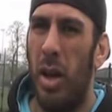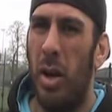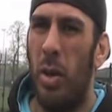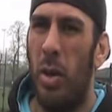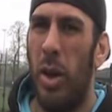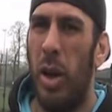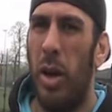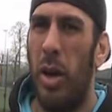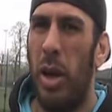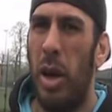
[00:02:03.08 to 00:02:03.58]

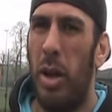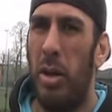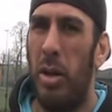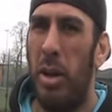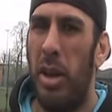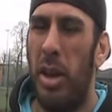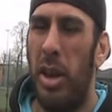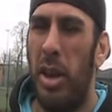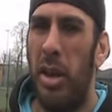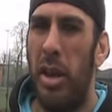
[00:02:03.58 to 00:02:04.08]
Well, I
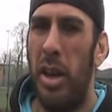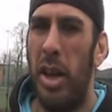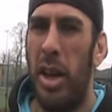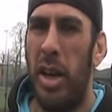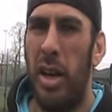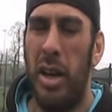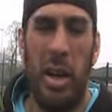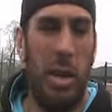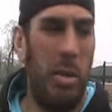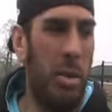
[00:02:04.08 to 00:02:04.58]
don't
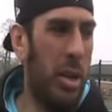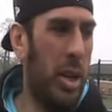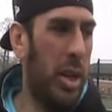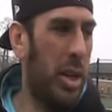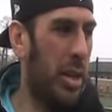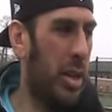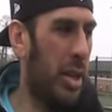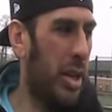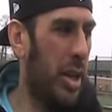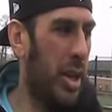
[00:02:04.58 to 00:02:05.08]
harden up
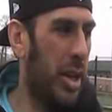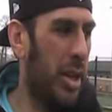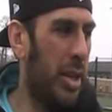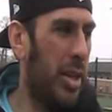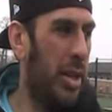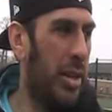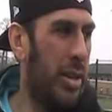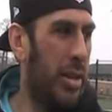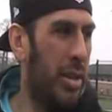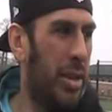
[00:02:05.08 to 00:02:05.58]
like the
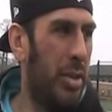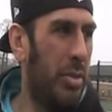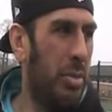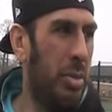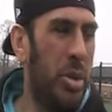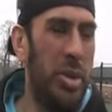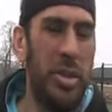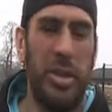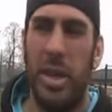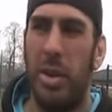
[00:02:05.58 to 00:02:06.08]

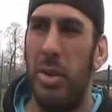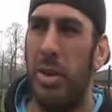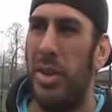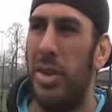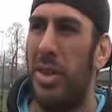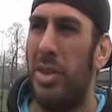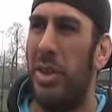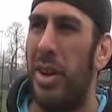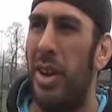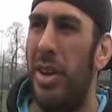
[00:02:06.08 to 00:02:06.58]
pitch that we
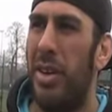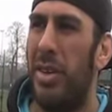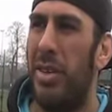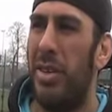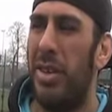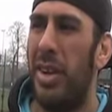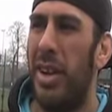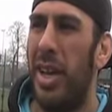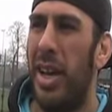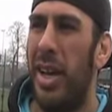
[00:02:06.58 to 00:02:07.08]
just trained on
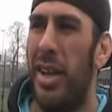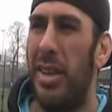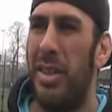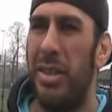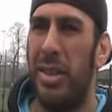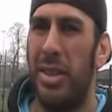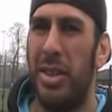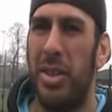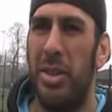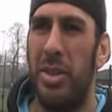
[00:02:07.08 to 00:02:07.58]
today is
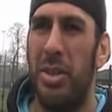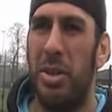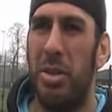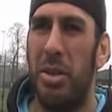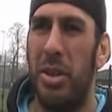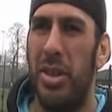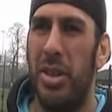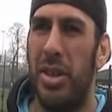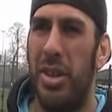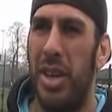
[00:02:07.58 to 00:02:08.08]
like
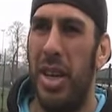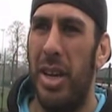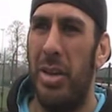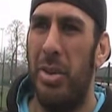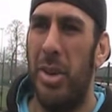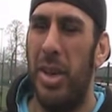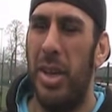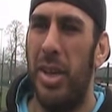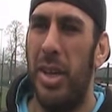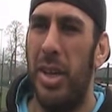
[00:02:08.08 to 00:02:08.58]
concrete today.
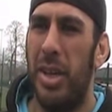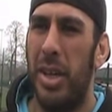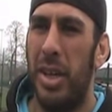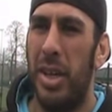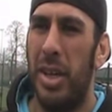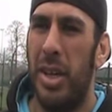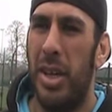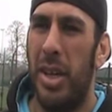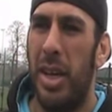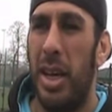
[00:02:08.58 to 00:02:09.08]
But
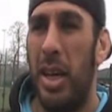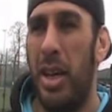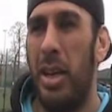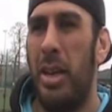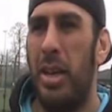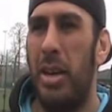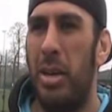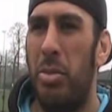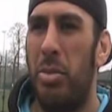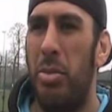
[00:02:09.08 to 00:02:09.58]
yeah,
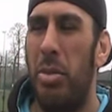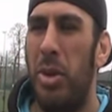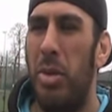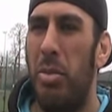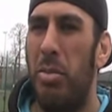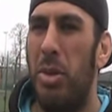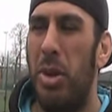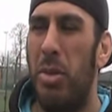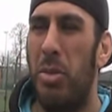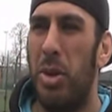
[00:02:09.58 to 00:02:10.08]

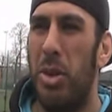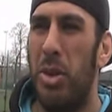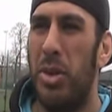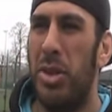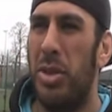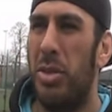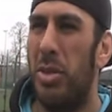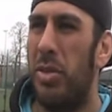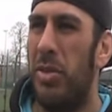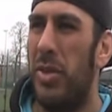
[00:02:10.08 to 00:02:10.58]
I'm
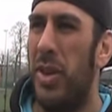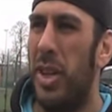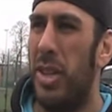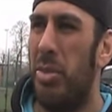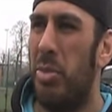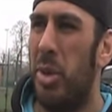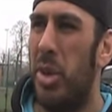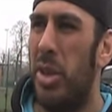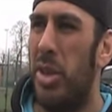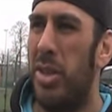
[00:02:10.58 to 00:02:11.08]
used to a
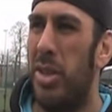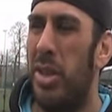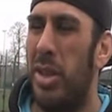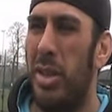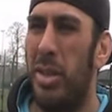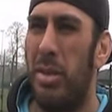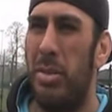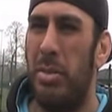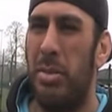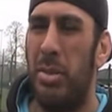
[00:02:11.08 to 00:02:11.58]
fast pitch.
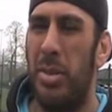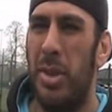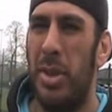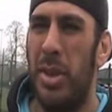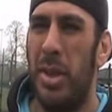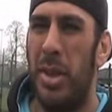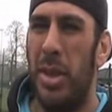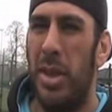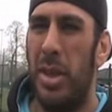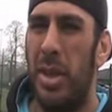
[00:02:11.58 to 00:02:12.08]

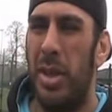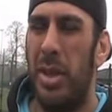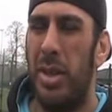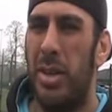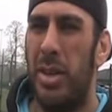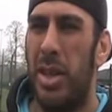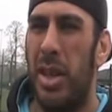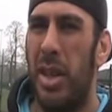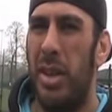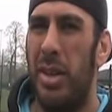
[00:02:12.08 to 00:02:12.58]

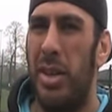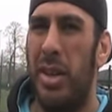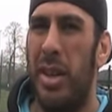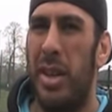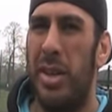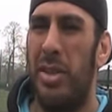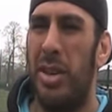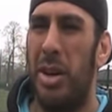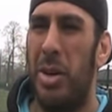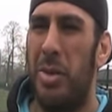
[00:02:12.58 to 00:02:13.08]
It's getting to
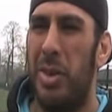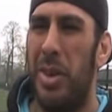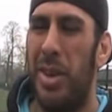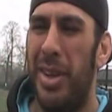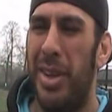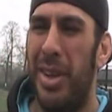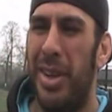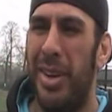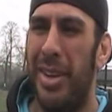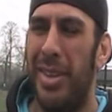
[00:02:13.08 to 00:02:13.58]
that time of the
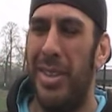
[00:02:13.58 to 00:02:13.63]
year.